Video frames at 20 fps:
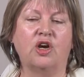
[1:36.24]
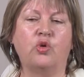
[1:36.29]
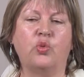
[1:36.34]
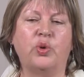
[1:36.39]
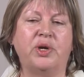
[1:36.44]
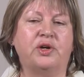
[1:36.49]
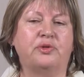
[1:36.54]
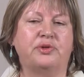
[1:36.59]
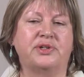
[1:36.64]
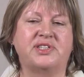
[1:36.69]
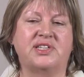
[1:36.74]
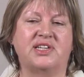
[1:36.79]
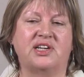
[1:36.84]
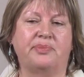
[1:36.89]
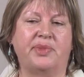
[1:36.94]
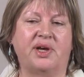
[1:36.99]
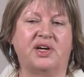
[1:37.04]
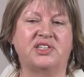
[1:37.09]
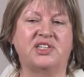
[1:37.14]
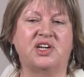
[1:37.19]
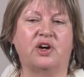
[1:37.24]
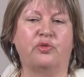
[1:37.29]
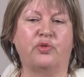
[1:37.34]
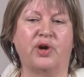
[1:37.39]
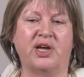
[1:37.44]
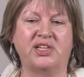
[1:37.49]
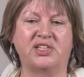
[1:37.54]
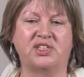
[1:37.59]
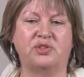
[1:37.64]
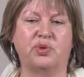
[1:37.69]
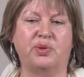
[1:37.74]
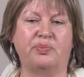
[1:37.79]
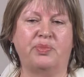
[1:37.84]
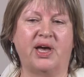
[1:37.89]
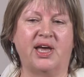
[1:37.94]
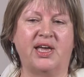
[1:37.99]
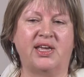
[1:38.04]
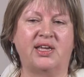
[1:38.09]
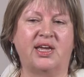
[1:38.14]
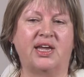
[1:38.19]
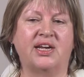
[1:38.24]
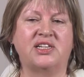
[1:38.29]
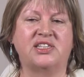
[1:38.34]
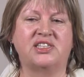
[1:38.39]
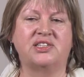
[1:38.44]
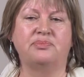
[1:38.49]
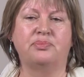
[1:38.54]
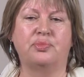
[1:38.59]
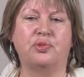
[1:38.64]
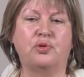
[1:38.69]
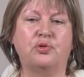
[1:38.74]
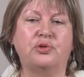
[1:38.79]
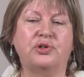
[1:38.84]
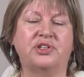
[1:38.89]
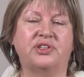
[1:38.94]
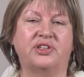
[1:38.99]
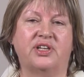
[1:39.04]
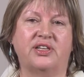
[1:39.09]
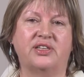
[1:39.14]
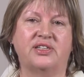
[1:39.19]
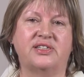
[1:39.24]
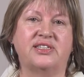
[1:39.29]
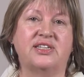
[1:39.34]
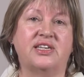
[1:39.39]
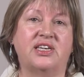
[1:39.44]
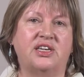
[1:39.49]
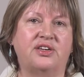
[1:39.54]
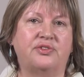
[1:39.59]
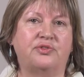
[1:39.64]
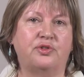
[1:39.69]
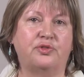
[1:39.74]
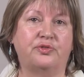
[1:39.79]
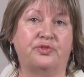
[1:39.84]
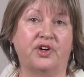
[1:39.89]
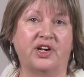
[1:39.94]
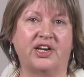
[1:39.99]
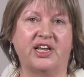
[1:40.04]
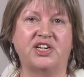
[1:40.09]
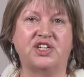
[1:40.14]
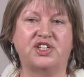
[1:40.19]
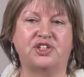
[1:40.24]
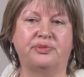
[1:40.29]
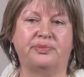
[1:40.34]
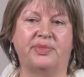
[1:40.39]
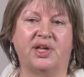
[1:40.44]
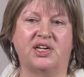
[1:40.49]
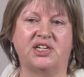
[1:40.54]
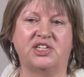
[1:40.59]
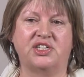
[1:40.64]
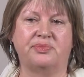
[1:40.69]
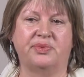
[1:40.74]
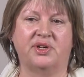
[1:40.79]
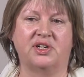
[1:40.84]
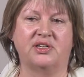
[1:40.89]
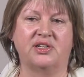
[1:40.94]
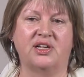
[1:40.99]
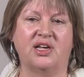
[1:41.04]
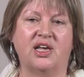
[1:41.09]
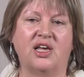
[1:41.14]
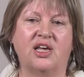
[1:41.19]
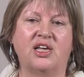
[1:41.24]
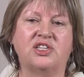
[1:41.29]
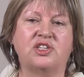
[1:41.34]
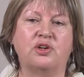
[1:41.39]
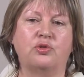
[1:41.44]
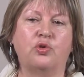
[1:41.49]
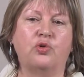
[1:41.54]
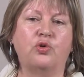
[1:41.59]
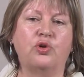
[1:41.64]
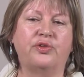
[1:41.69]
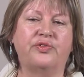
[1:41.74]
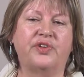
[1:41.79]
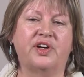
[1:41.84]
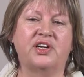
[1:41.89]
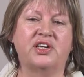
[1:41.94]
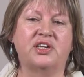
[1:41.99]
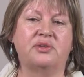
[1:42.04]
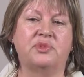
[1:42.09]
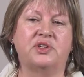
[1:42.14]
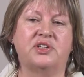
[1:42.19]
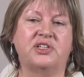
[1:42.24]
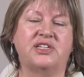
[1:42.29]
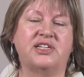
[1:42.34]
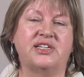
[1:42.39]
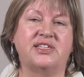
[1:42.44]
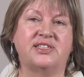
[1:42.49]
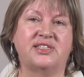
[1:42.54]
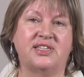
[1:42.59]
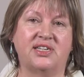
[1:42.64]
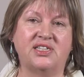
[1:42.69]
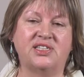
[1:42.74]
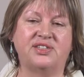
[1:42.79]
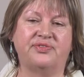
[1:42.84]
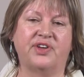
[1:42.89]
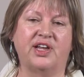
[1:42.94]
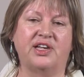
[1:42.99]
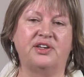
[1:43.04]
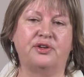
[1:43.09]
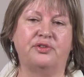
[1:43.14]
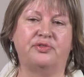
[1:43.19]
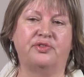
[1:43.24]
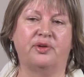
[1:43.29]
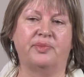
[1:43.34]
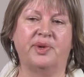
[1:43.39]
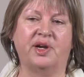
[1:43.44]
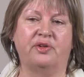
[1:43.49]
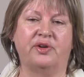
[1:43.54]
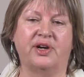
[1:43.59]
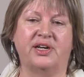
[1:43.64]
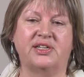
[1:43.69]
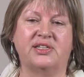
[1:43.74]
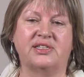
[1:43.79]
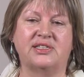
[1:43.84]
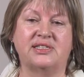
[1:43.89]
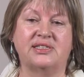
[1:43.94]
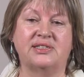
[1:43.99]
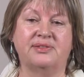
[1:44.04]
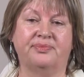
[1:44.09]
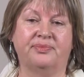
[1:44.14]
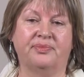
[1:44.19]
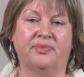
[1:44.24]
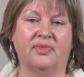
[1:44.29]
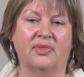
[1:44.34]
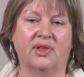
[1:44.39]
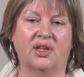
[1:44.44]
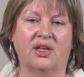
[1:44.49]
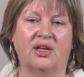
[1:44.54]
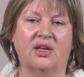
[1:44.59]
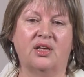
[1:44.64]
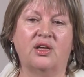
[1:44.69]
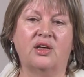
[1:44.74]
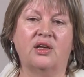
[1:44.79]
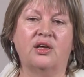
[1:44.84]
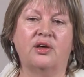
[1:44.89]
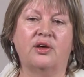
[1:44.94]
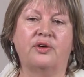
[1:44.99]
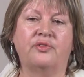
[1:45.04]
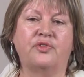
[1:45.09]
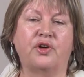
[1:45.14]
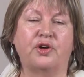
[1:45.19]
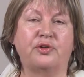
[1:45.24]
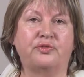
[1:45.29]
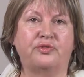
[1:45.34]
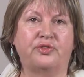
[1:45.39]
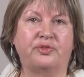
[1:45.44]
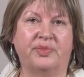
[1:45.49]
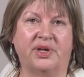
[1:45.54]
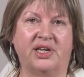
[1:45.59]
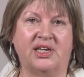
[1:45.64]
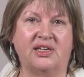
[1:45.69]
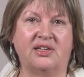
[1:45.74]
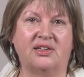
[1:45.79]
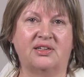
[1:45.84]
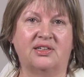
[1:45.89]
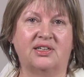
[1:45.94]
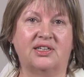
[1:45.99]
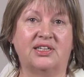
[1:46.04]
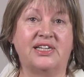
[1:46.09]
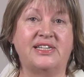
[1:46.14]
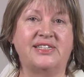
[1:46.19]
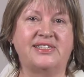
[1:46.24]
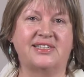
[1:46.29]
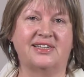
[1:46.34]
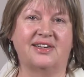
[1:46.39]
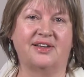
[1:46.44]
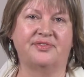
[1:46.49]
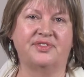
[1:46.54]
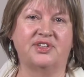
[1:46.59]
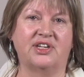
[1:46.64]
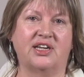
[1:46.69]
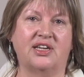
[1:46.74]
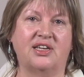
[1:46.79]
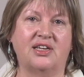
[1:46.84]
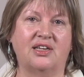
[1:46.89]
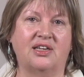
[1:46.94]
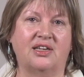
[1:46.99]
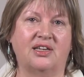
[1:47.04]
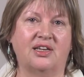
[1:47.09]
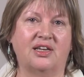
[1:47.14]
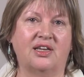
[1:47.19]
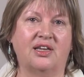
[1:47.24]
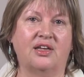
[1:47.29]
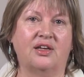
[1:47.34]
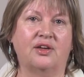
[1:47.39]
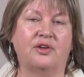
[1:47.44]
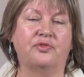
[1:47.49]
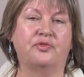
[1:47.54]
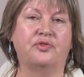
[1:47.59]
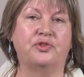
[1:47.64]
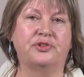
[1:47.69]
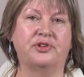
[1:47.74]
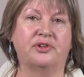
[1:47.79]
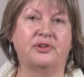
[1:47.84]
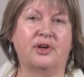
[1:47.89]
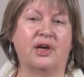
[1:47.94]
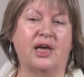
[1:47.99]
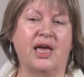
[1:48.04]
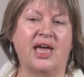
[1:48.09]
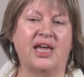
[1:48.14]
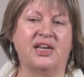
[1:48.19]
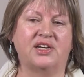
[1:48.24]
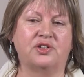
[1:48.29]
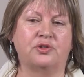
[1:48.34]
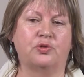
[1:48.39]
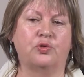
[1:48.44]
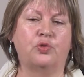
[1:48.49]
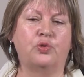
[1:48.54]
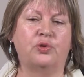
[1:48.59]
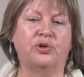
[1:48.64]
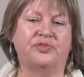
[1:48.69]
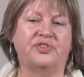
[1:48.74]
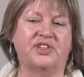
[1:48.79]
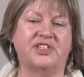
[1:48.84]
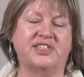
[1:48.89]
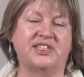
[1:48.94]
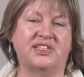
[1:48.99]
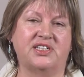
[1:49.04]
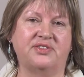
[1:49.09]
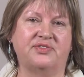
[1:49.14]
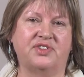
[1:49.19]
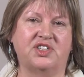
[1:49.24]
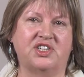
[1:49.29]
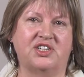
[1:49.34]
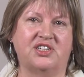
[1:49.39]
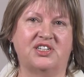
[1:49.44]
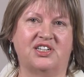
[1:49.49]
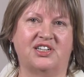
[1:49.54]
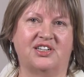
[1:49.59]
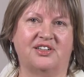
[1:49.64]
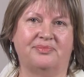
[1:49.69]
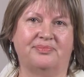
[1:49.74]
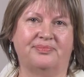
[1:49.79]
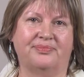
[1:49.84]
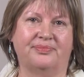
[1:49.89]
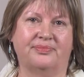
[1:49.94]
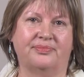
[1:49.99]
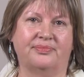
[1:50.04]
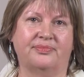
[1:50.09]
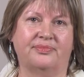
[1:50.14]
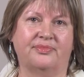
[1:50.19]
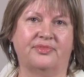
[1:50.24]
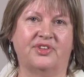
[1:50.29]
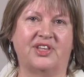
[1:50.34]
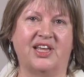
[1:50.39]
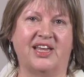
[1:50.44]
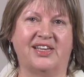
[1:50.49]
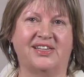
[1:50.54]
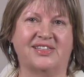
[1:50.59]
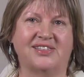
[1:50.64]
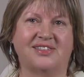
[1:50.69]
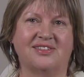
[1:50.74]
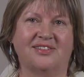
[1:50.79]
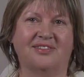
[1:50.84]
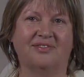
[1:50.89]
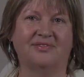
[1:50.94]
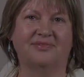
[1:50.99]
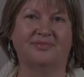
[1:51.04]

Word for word: We grizzle about our rates we pay and it's important that there's careful financial management so all of our community sees value from our rates. Vote for me, Lisa Loveday, for, and all of the City Vision team. Thanks.